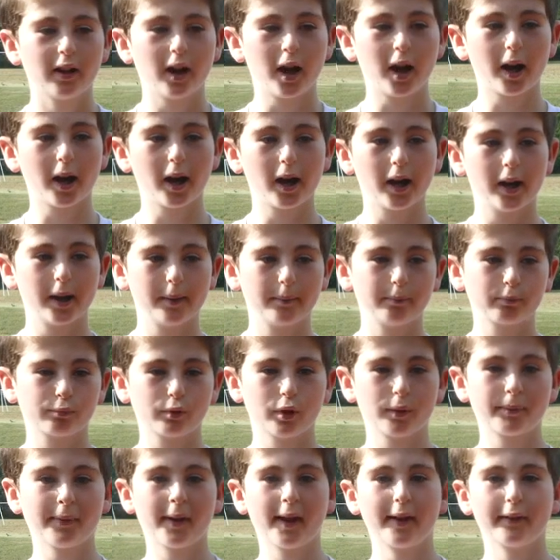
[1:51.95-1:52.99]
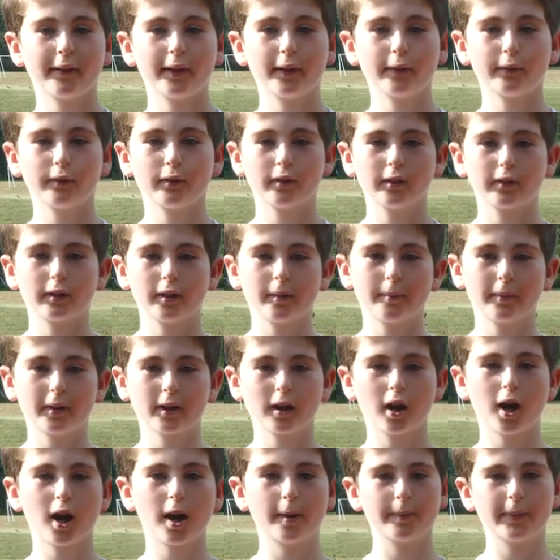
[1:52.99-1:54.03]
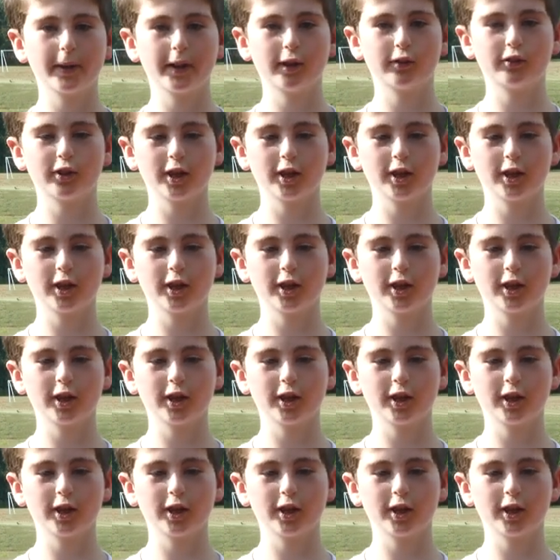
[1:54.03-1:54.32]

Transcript: I'm preparing for the Macabre